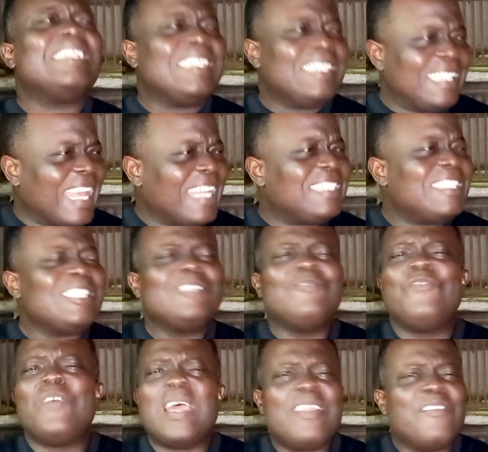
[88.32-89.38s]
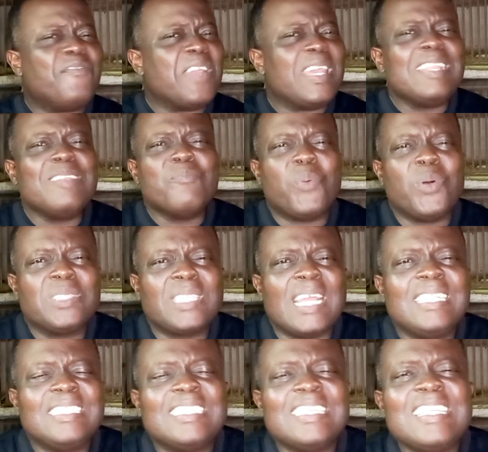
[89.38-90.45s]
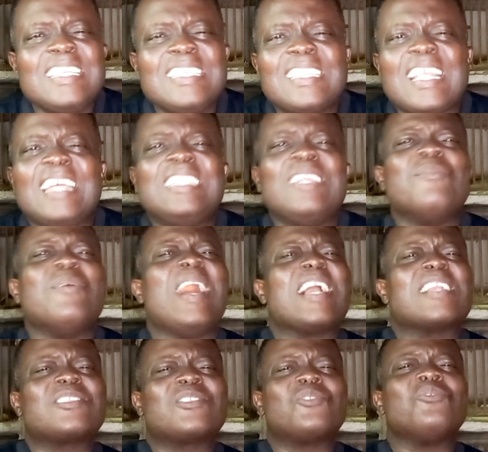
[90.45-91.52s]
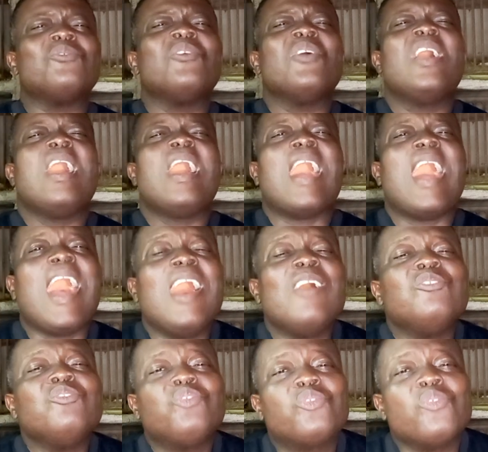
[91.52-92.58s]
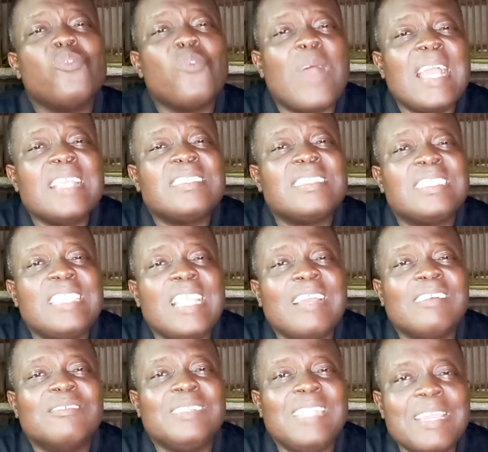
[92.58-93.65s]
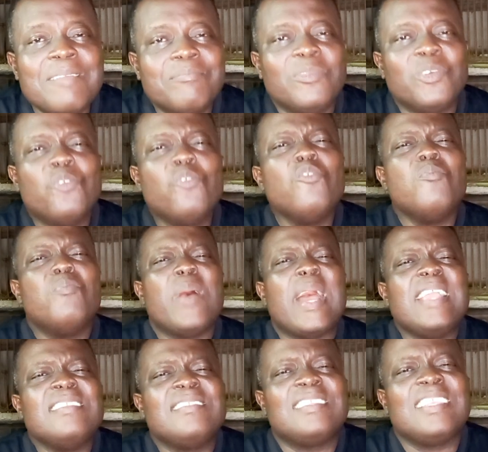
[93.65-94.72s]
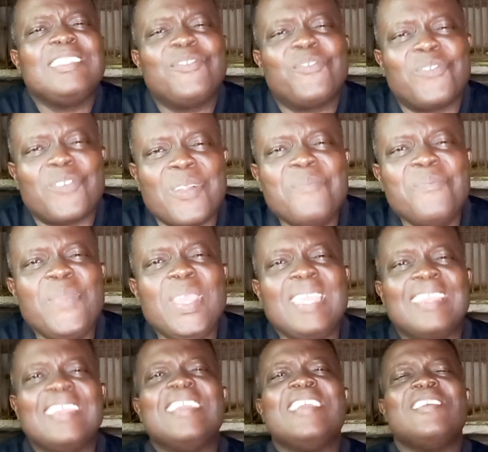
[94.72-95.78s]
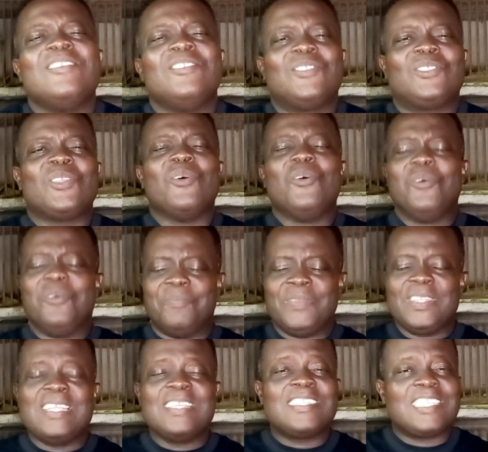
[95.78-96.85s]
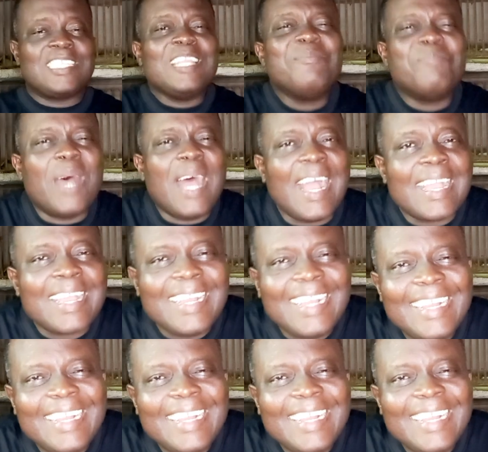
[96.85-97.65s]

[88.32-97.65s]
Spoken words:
that is very, very important is that they will ask you, how do I sell them? Who buys it from me? So sit back,